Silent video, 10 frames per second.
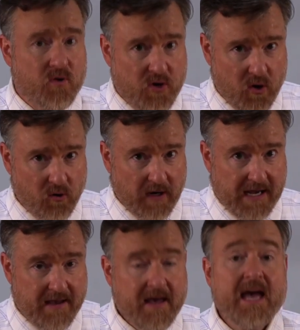
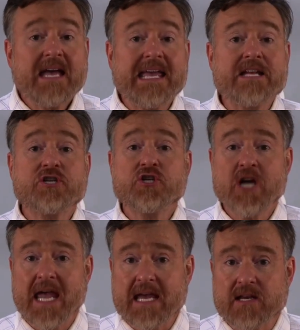occurring can
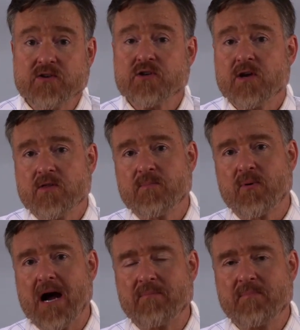change the
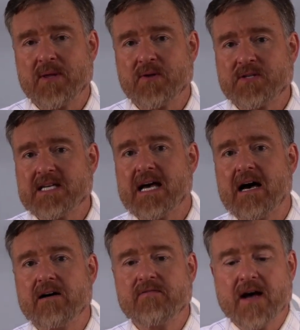probability
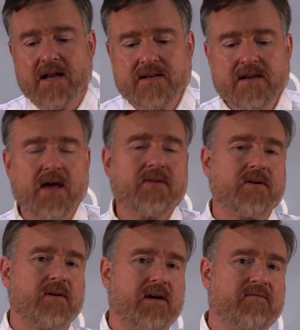of
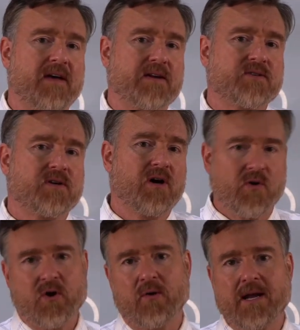another event
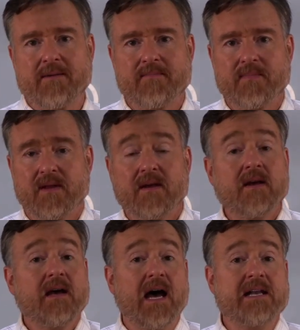occurring.
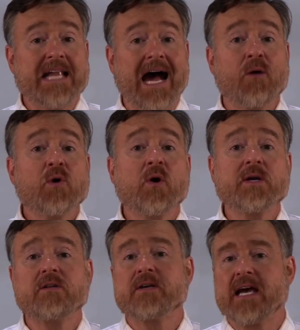And now we're going
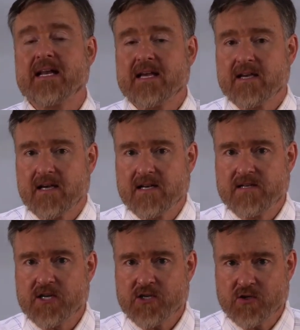to look at
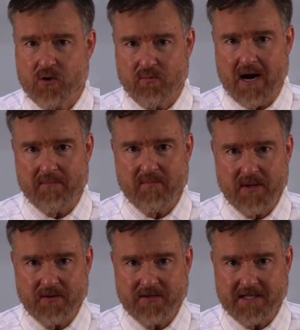conditional
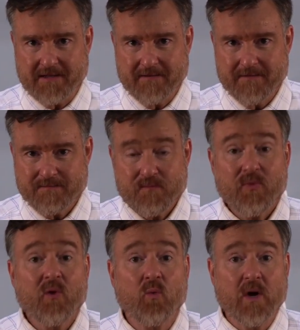probability,
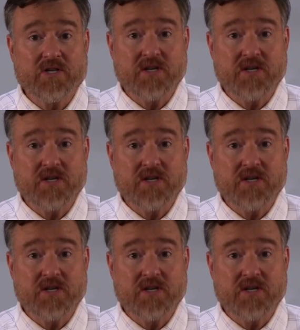which